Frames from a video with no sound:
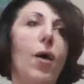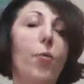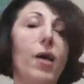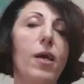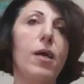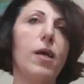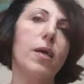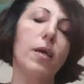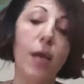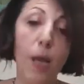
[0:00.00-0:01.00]

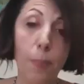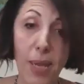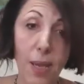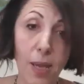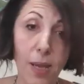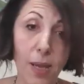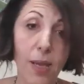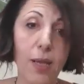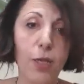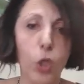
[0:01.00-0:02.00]
we're
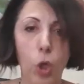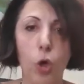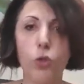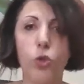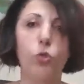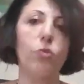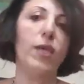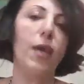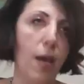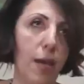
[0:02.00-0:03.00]
coming close to
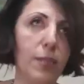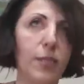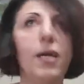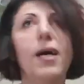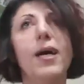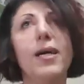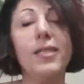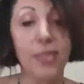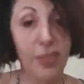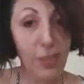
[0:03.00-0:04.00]
the end.
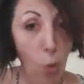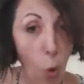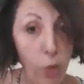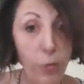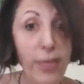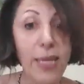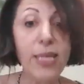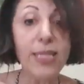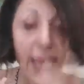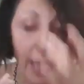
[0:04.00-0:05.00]
It's already
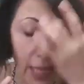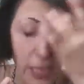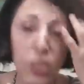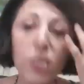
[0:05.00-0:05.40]
in the hands